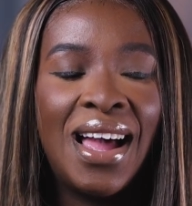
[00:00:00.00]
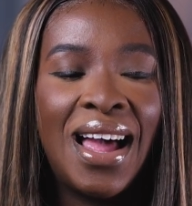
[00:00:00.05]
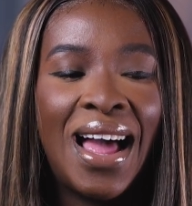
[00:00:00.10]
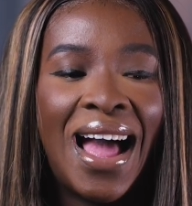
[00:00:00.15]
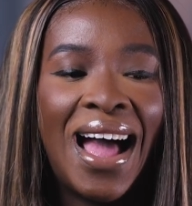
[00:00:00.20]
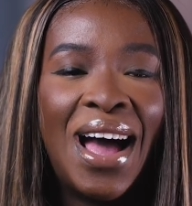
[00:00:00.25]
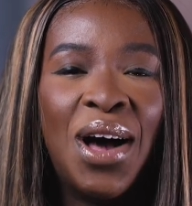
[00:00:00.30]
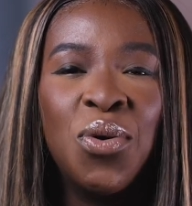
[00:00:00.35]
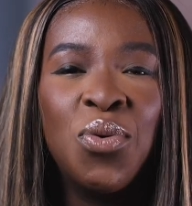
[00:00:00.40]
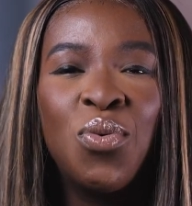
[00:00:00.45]

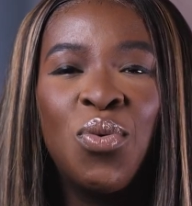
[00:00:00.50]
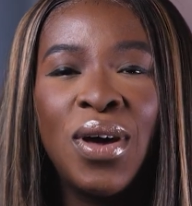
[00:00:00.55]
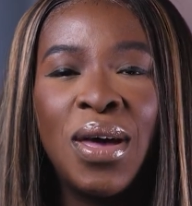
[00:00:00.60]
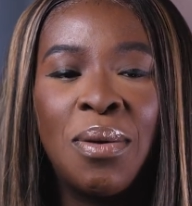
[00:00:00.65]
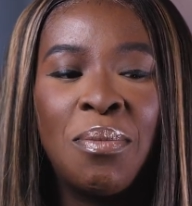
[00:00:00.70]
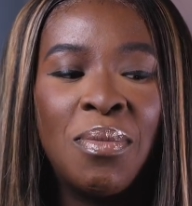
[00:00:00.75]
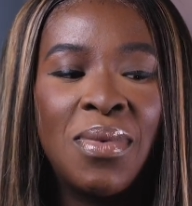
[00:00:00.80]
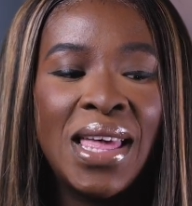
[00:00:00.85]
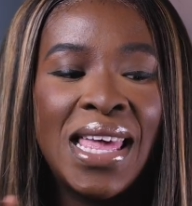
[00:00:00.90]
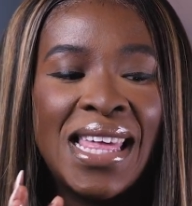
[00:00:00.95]
at a
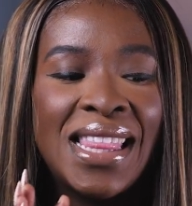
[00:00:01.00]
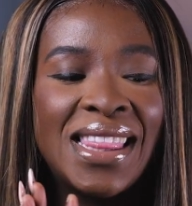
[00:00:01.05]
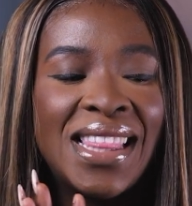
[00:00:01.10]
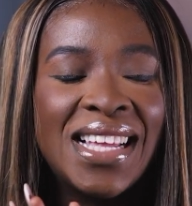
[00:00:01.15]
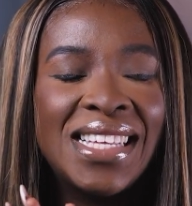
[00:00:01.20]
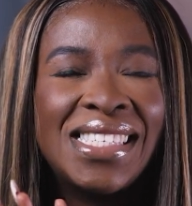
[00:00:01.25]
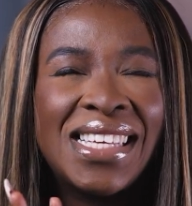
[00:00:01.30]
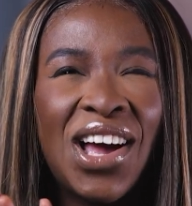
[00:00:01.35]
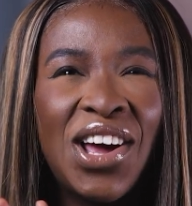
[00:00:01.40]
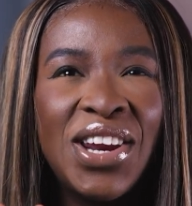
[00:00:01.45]
whim.
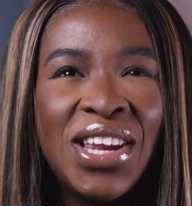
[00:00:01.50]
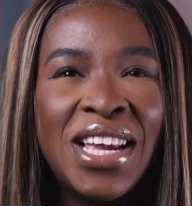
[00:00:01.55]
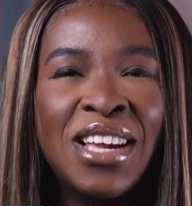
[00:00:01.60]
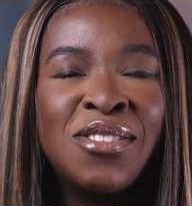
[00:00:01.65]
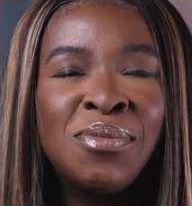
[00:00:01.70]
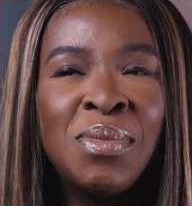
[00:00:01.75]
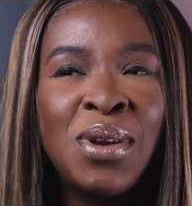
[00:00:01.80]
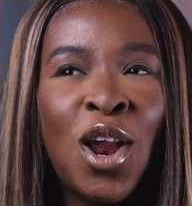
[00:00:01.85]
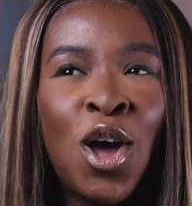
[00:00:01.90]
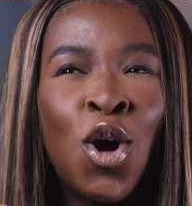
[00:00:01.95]
This kind of
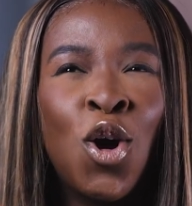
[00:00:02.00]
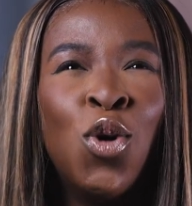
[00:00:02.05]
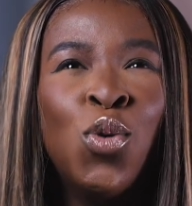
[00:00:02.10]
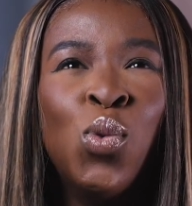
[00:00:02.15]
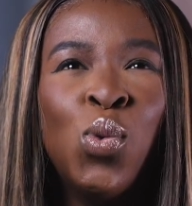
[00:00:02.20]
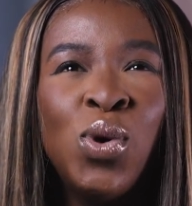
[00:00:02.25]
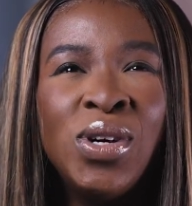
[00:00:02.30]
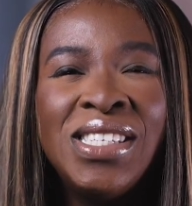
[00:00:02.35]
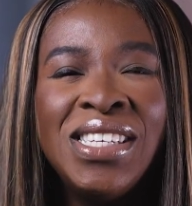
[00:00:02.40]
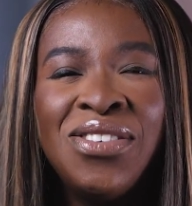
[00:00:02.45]
gives me like a
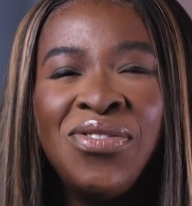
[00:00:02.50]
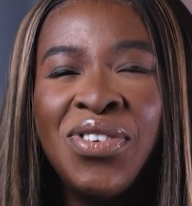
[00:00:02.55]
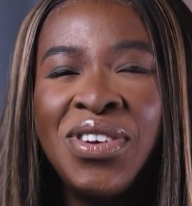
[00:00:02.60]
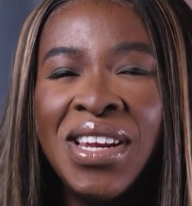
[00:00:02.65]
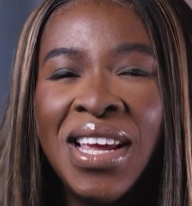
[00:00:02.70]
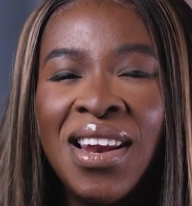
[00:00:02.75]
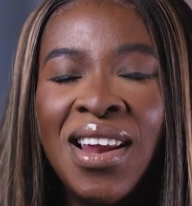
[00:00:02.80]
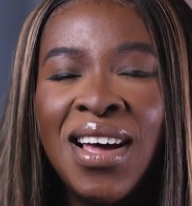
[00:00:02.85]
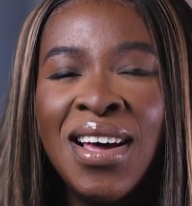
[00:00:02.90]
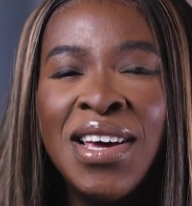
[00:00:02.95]
woody
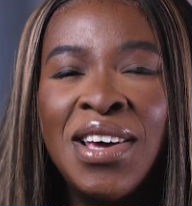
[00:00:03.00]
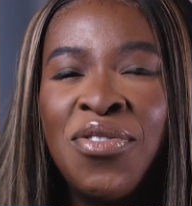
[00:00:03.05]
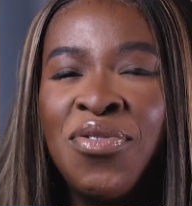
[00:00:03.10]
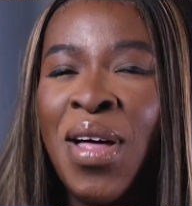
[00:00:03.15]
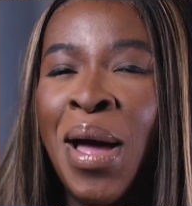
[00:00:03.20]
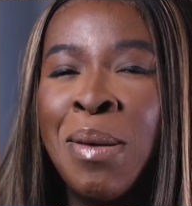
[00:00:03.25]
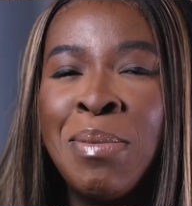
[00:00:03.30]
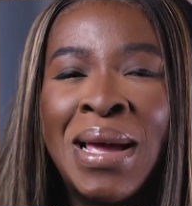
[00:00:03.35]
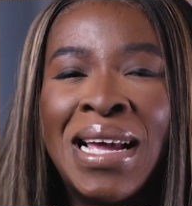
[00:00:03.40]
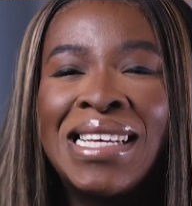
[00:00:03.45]
vanilla, if
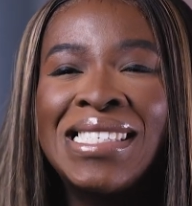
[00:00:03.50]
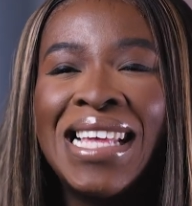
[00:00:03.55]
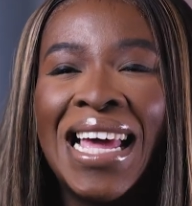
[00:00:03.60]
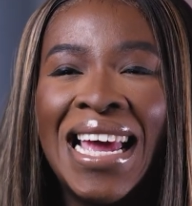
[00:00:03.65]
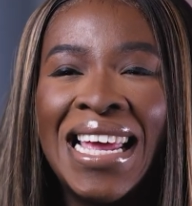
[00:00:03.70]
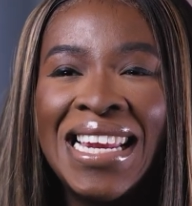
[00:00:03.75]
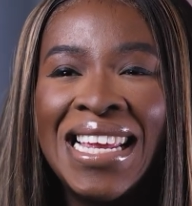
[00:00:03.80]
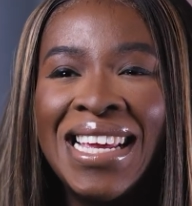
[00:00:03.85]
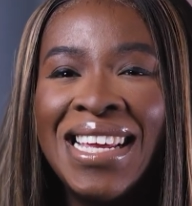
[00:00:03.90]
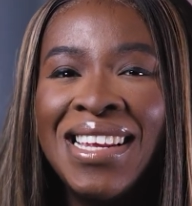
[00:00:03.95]
that makes
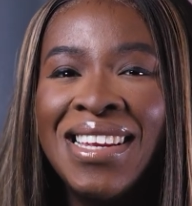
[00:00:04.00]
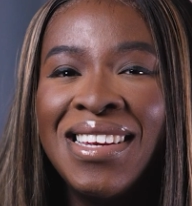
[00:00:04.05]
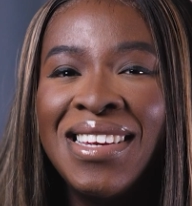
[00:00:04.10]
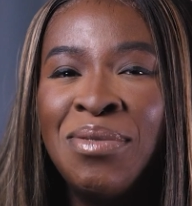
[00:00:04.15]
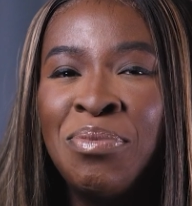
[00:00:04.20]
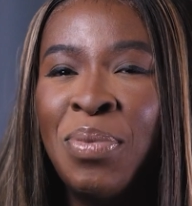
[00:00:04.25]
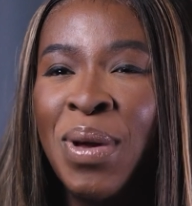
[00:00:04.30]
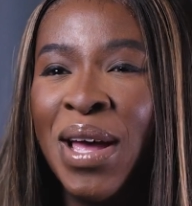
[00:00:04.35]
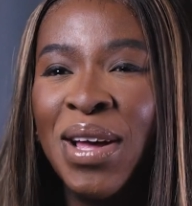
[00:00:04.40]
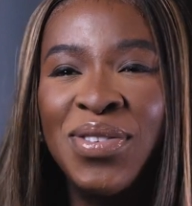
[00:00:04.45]
any
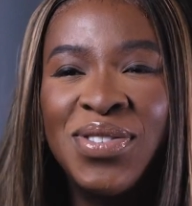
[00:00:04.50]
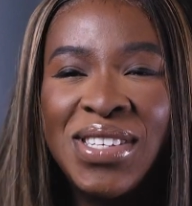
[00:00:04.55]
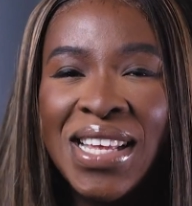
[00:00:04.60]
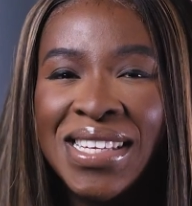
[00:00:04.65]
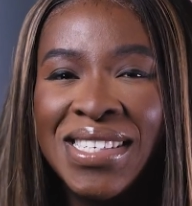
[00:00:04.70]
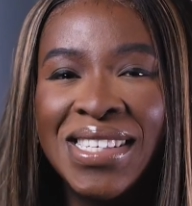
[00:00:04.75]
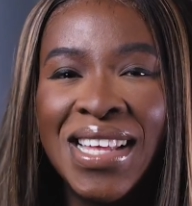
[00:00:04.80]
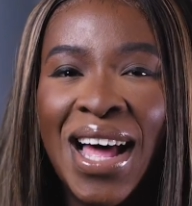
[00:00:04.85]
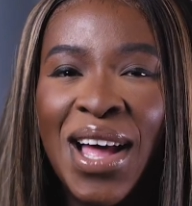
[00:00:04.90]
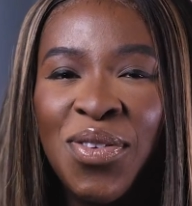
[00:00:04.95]
bit of
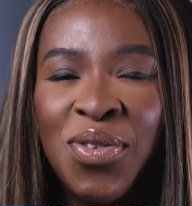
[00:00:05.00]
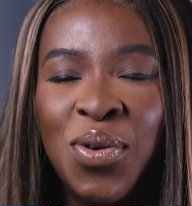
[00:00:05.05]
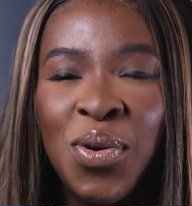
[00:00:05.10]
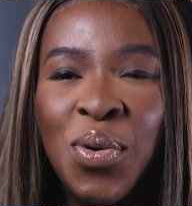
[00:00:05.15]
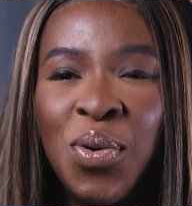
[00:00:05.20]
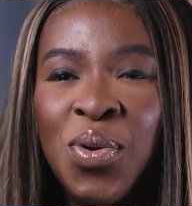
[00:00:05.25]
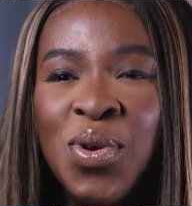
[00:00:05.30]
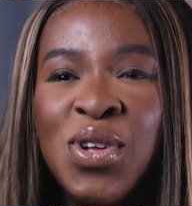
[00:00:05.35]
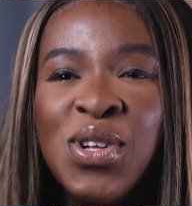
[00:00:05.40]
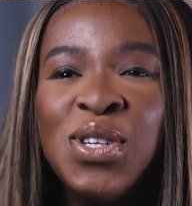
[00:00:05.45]
sense at
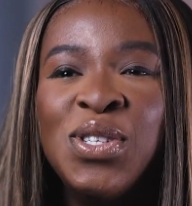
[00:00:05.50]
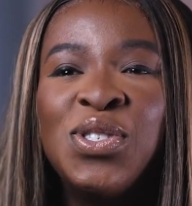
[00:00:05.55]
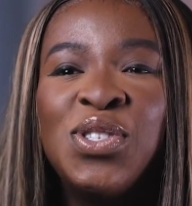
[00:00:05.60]
all.